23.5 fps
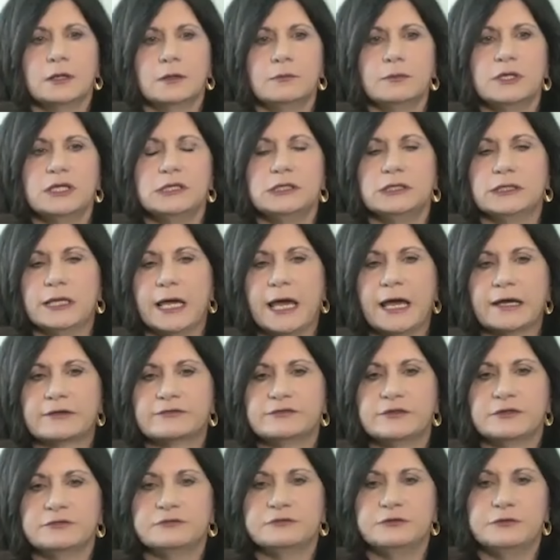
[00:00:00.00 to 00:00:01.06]
immediate
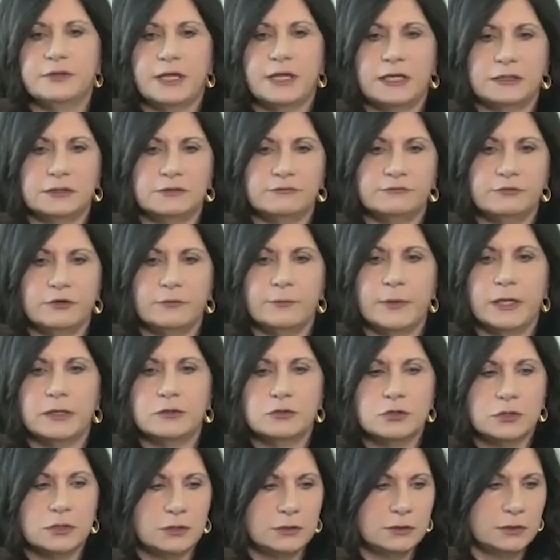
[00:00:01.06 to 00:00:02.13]
access to that
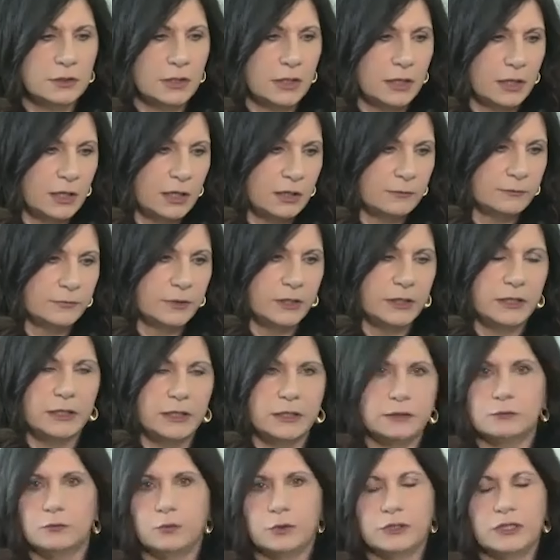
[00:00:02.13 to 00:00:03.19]
information,
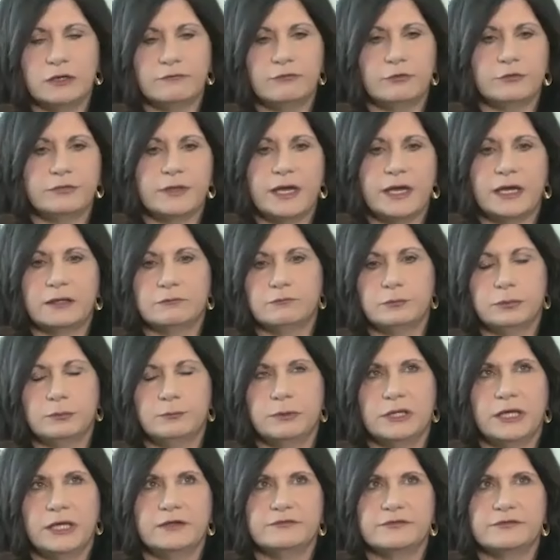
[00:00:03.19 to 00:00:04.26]
and whatever that
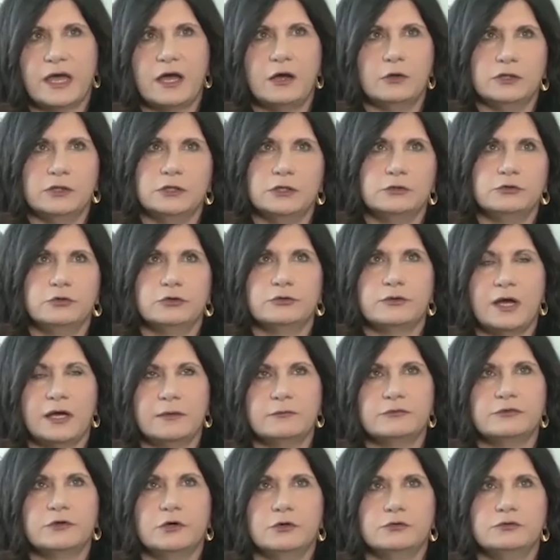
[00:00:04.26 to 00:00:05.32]
plays out in your
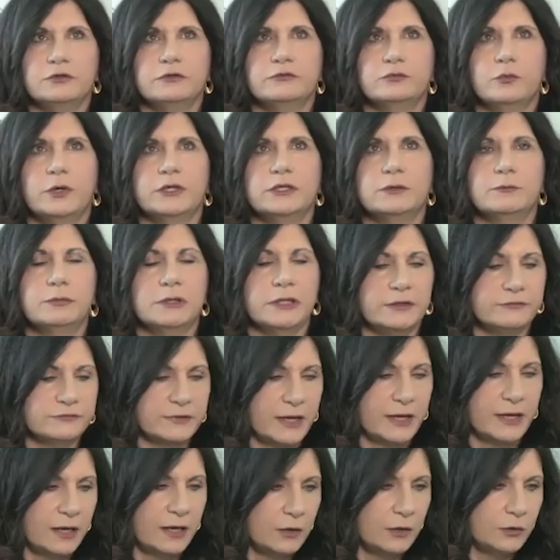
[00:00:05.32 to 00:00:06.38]
time zone is what it
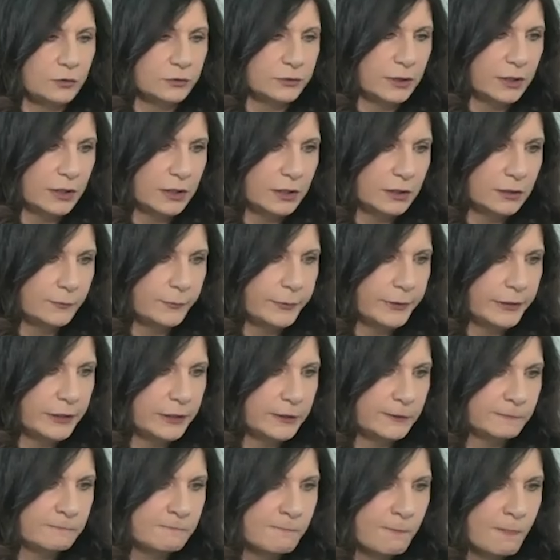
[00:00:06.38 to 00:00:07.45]
plays out.
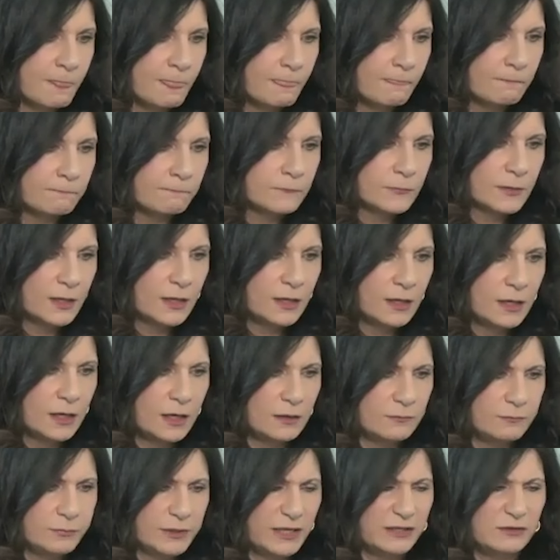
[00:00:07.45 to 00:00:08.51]
But
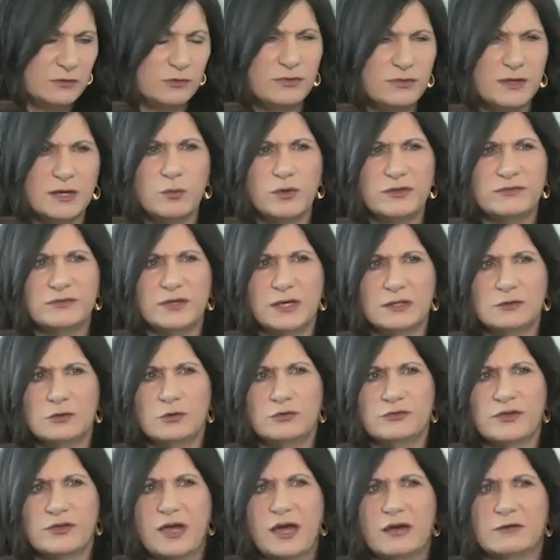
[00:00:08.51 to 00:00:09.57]
I do think we send
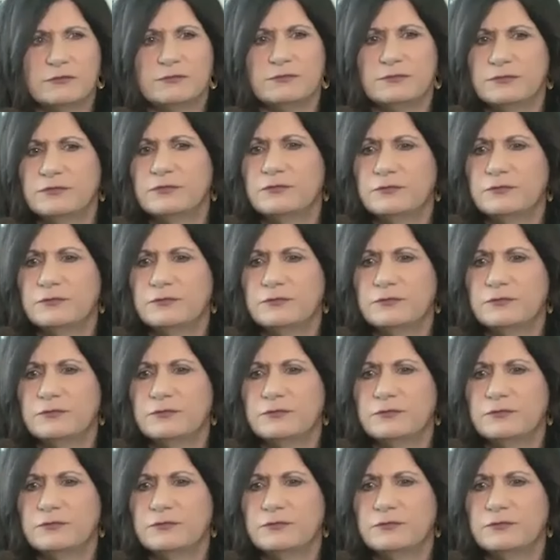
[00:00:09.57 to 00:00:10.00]
those out